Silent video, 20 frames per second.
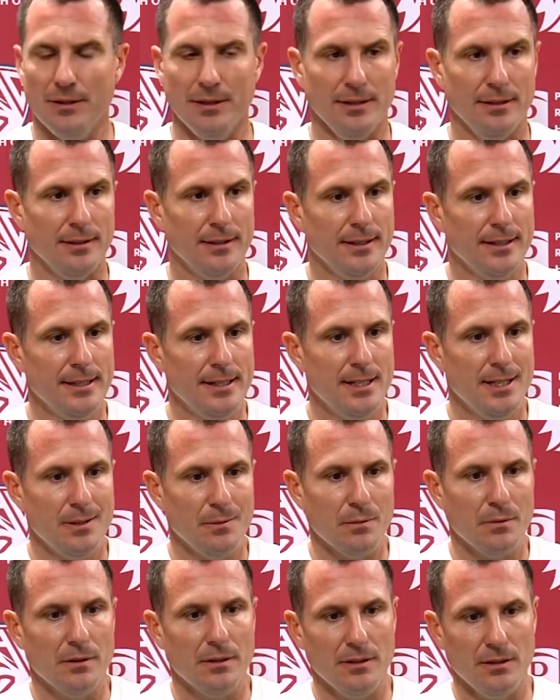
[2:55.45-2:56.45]
And
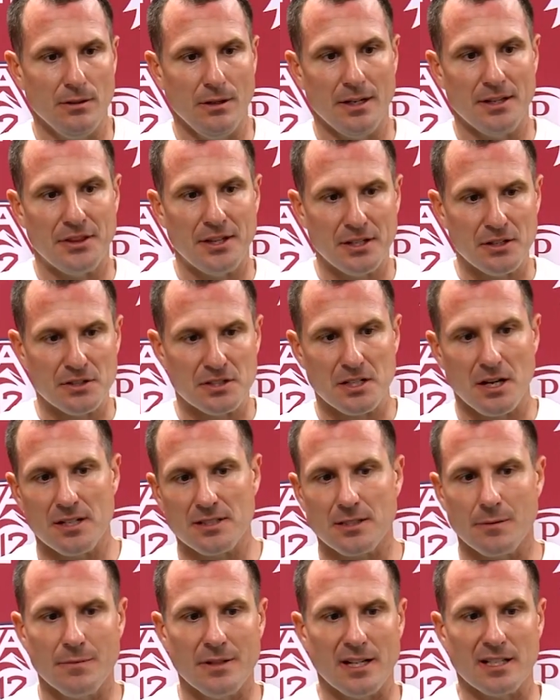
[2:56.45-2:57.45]
you know, I think you saw
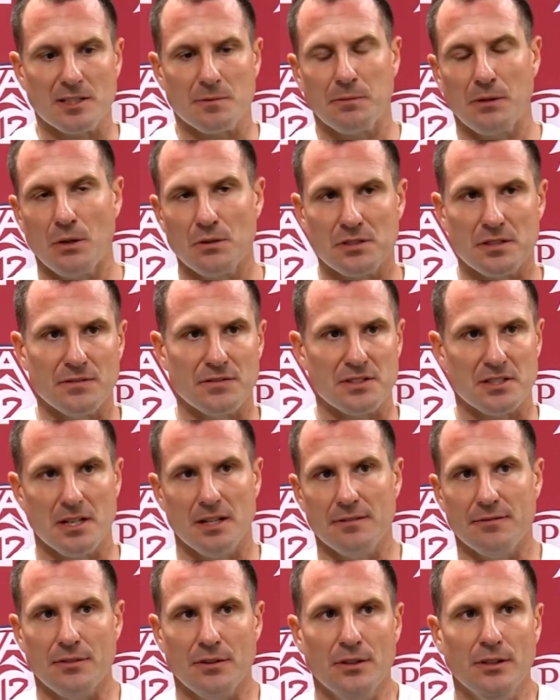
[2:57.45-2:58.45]
some of the explosive
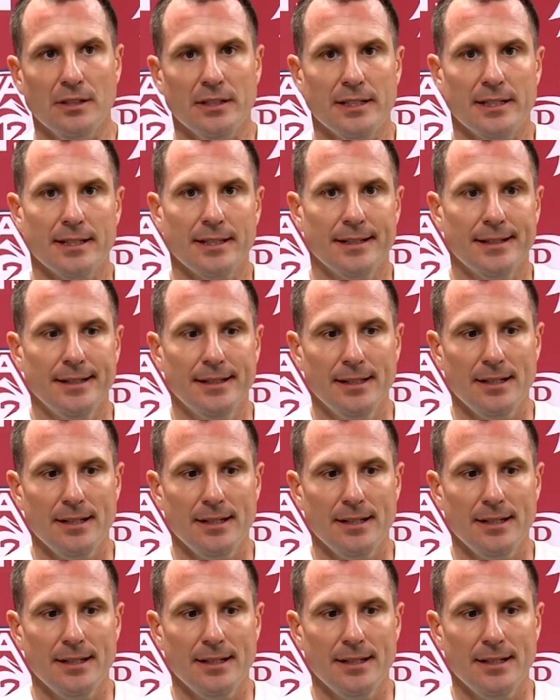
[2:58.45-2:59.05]
stuff early.